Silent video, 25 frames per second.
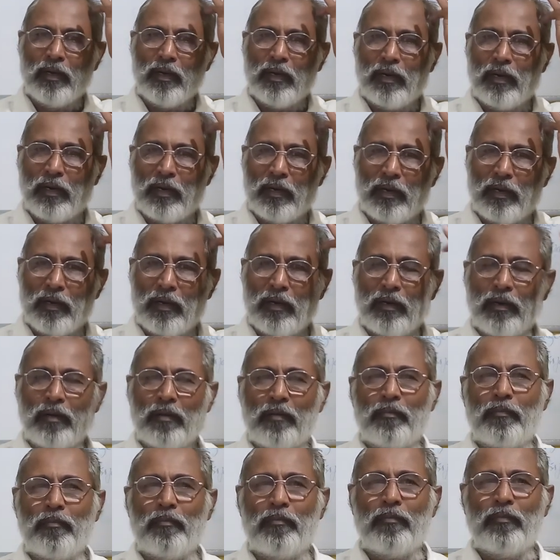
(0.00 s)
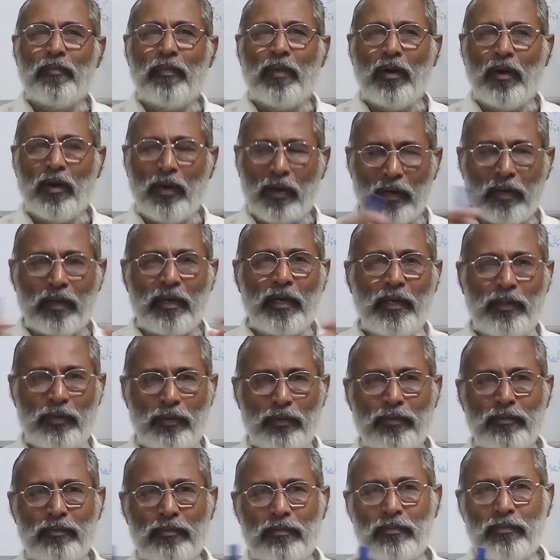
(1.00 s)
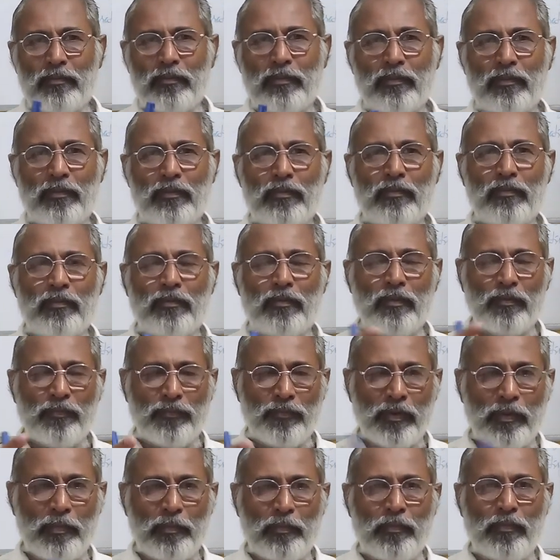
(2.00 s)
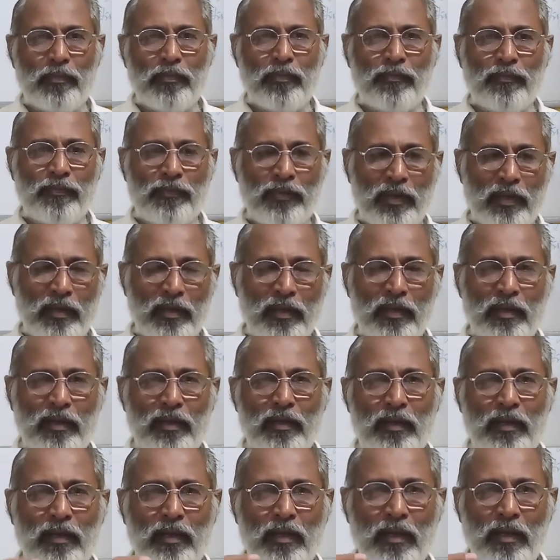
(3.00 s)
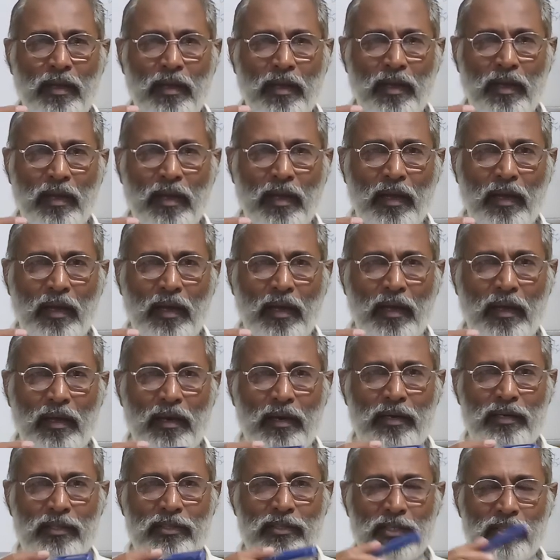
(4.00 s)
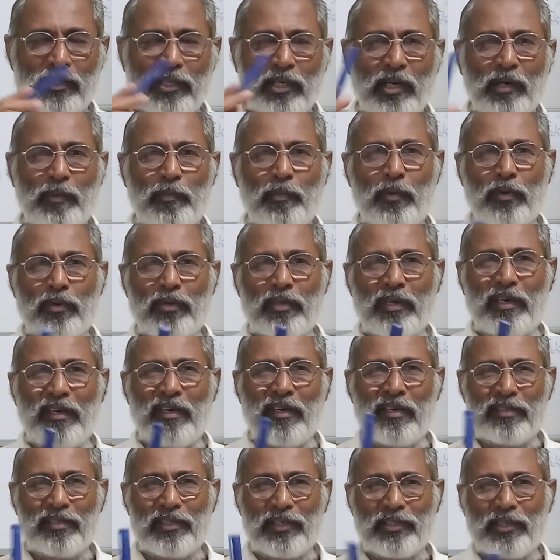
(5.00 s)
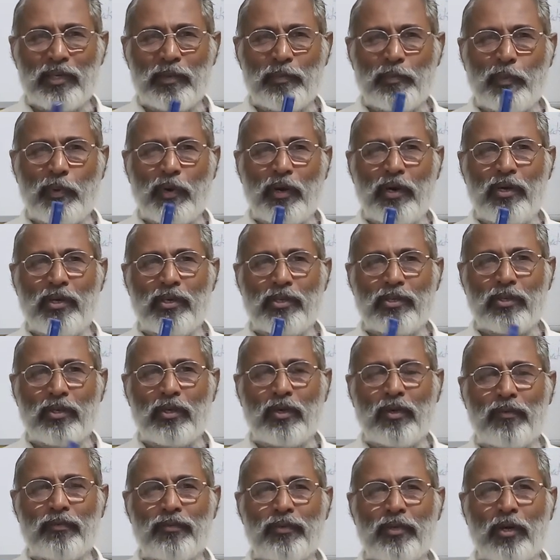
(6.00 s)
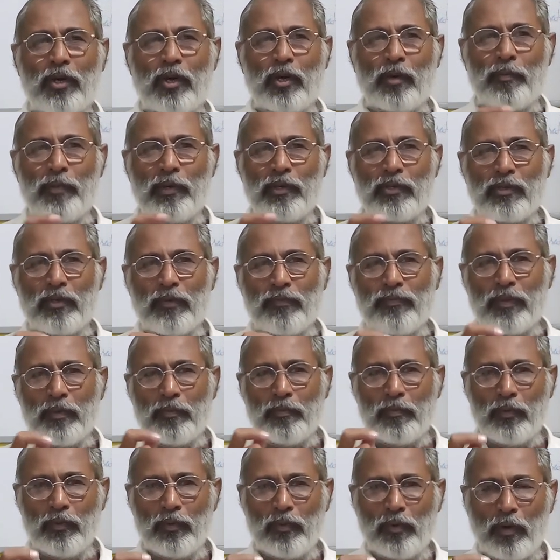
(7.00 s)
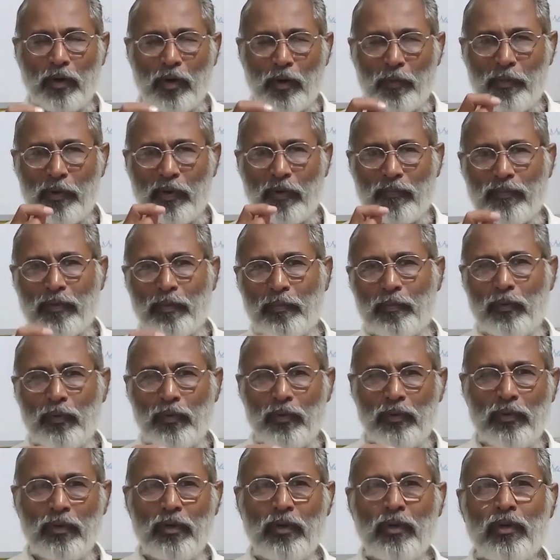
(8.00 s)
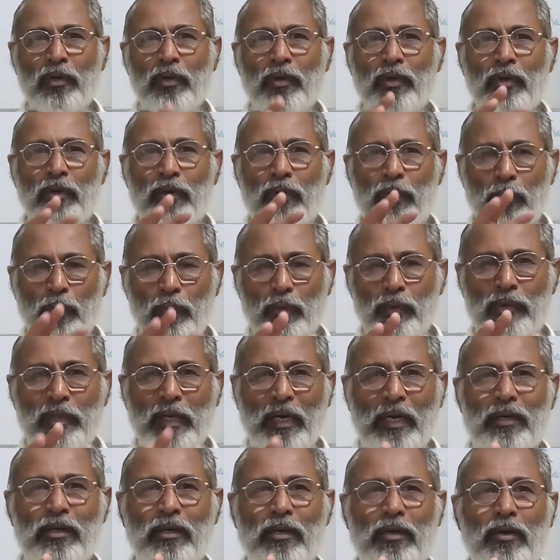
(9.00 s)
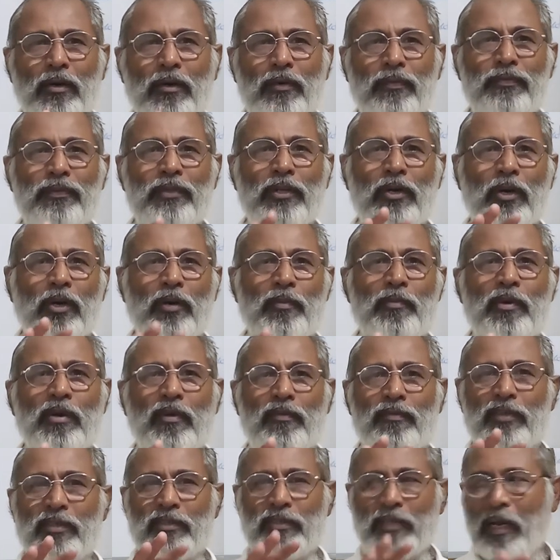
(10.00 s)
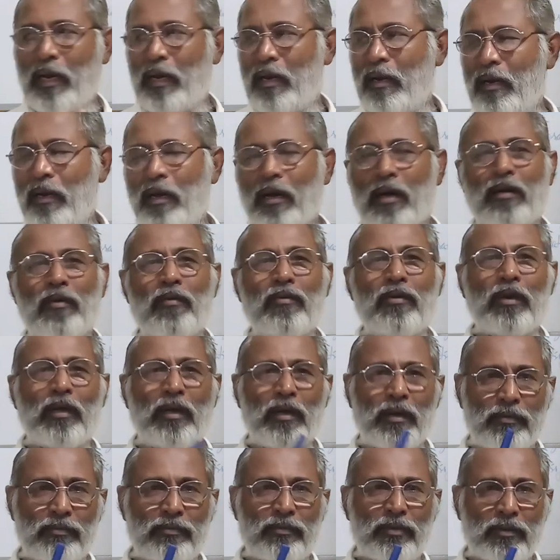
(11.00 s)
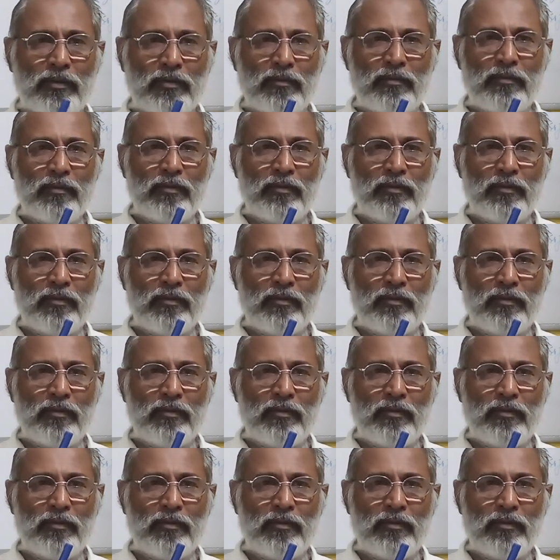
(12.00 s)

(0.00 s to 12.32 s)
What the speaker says: or Ketu. We are discussing about the intersection points of the orbits of the moon, orbit of the moon, to that of the orbit of the sun around Earth.